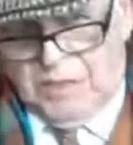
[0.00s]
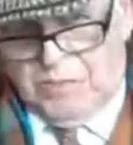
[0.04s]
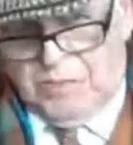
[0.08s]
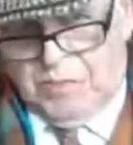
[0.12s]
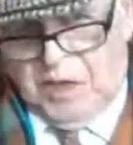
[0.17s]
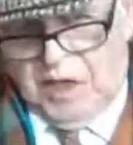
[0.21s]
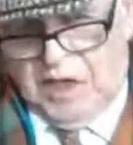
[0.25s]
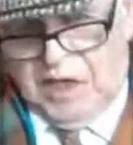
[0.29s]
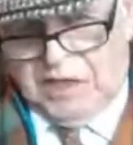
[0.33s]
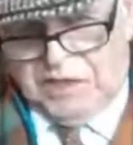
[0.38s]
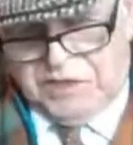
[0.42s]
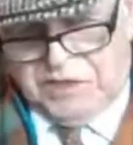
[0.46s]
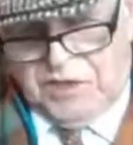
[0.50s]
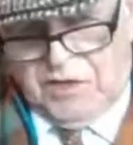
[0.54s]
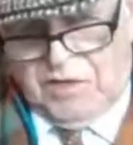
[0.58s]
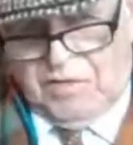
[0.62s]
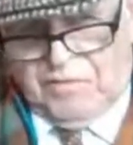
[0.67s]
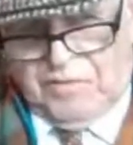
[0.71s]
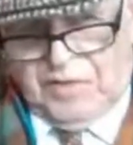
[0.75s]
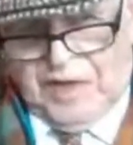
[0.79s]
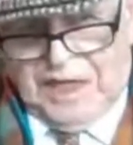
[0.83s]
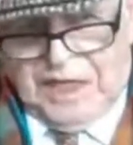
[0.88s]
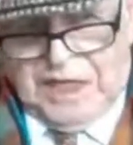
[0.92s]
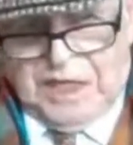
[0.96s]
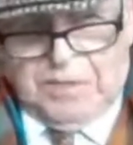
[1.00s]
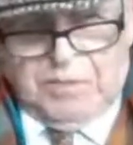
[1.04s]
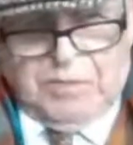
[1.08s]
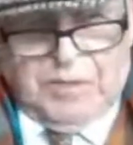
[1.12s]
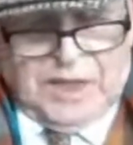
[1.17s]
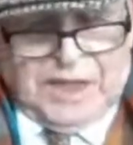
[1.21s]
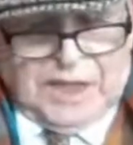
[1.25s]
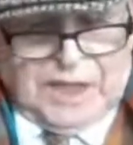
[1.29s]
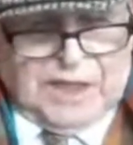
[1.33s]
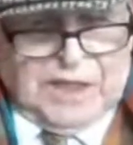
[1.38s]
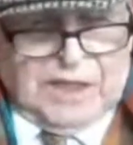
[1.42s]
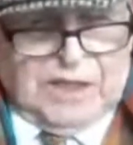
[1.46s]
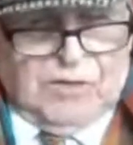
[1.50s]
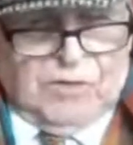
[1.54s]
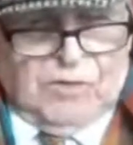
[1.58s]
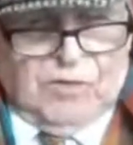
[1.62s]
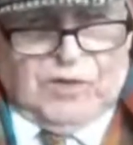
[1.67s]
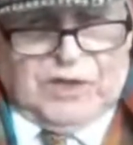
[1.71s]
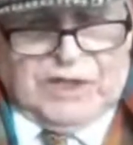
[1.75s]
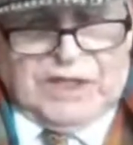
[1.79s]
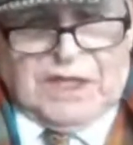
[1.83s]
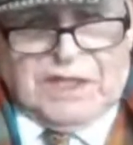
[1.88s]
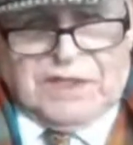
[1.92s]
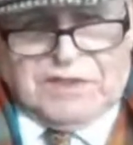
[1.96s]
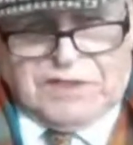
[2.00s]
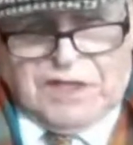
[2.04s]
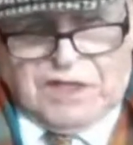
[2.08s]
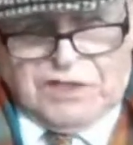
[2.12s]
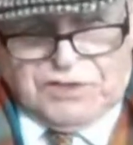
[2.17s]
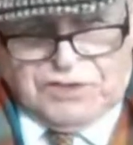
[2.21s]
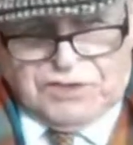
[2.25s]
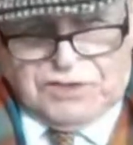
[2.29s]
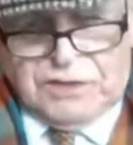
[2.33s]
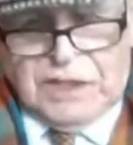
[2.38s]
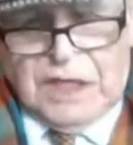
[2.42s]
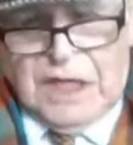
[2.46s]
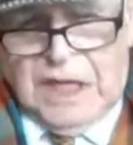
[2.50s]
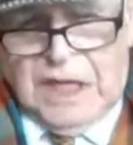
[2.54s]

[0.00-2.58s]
part of any big organization